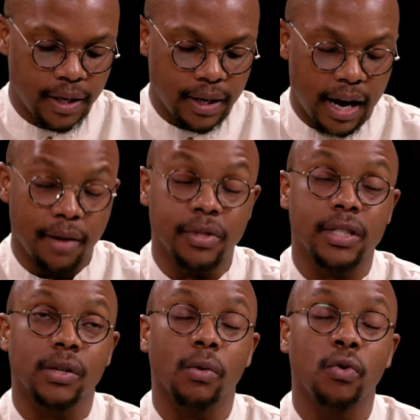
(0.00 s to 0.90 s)
I am
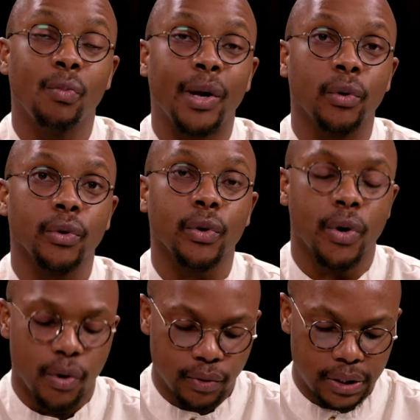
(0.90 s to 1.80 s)
Siseko Kumalo, your
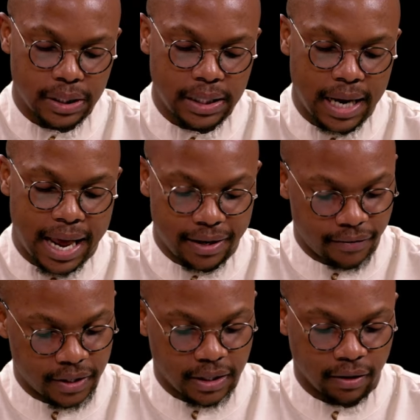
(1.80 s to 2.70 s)
host and a
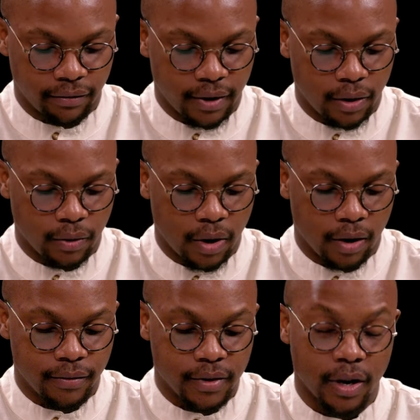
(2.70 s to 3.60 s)
visiting fellow
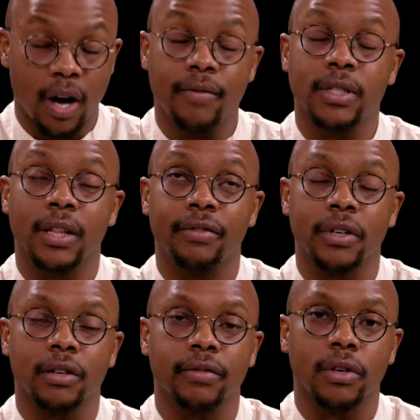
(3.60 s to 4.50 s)
of the Harvard South
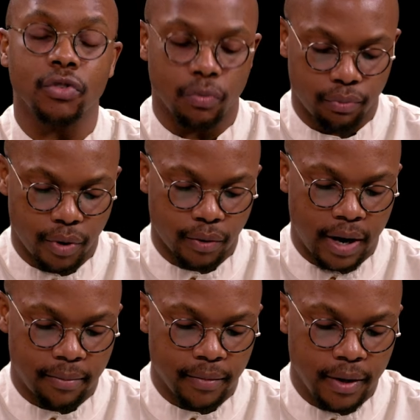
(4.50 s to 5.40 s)
African Fellowship
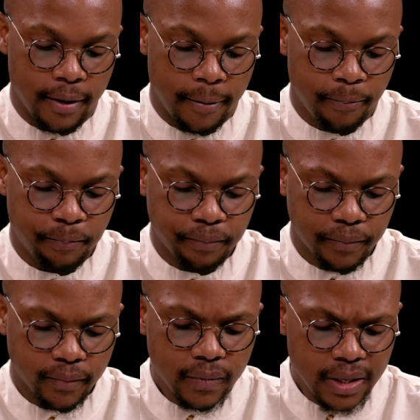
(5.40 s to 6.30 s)
Program,
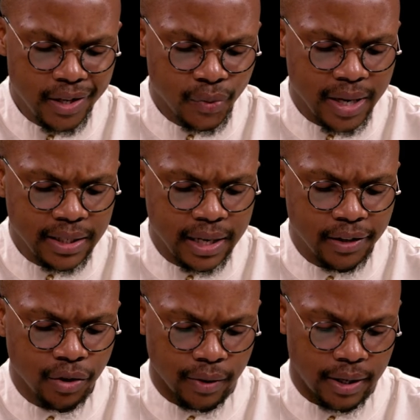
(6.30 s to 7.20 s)
as well as a
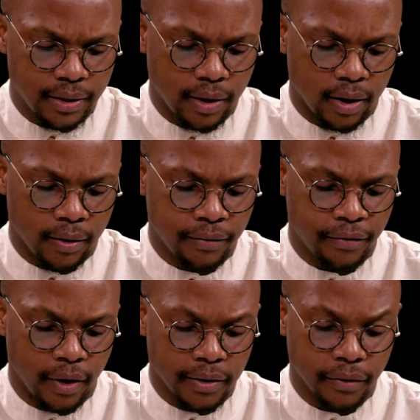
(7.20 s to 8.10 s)
lecturer of
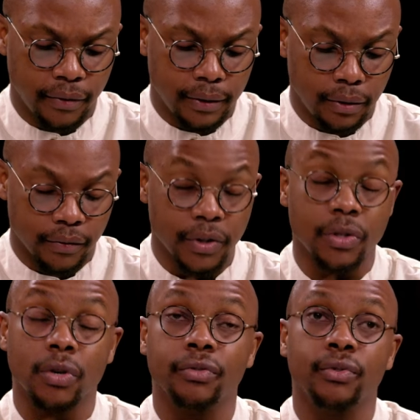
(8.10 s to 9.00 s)
philosophy at the
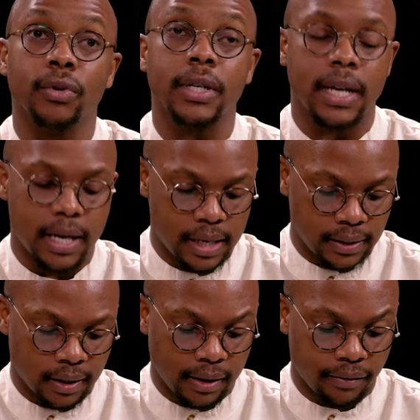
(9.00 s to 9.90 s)
University of Fort Hare in
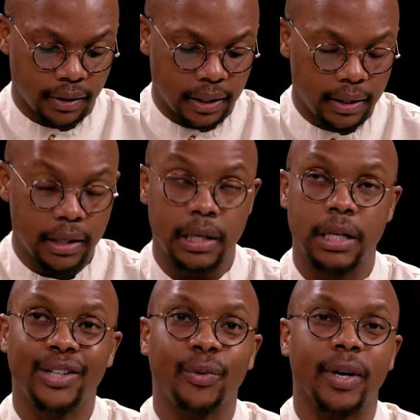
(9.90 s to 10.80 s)
South Africa,
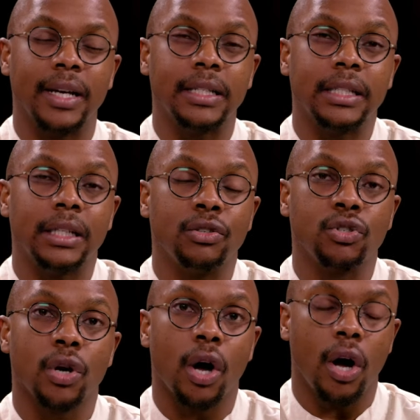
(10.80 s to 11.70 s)
where I teach
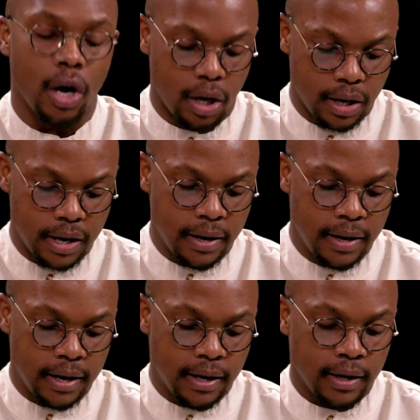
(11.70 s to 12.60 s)
on
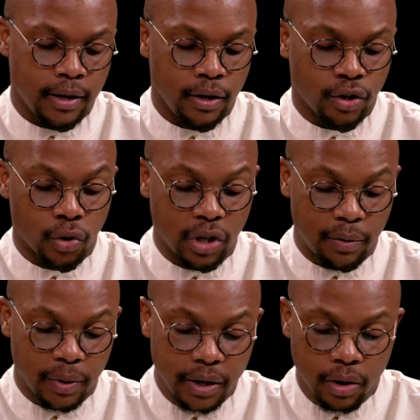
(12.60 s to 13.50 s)
social and
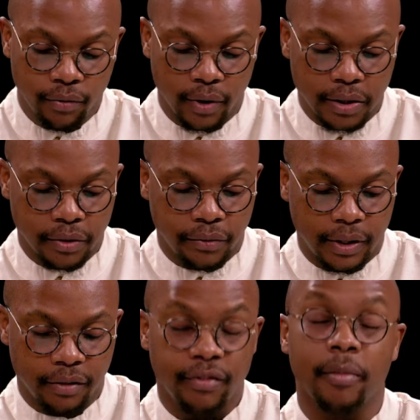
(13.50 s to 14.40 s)
political
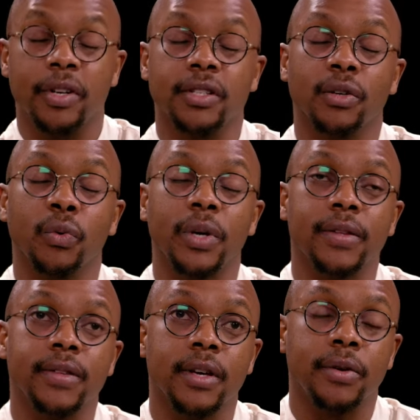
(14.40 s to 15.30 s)
philosophy, feminist and queer
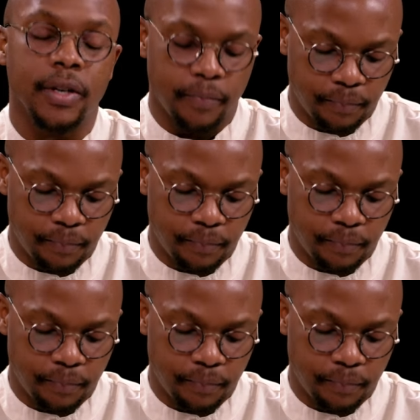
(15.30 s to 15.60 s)
theory,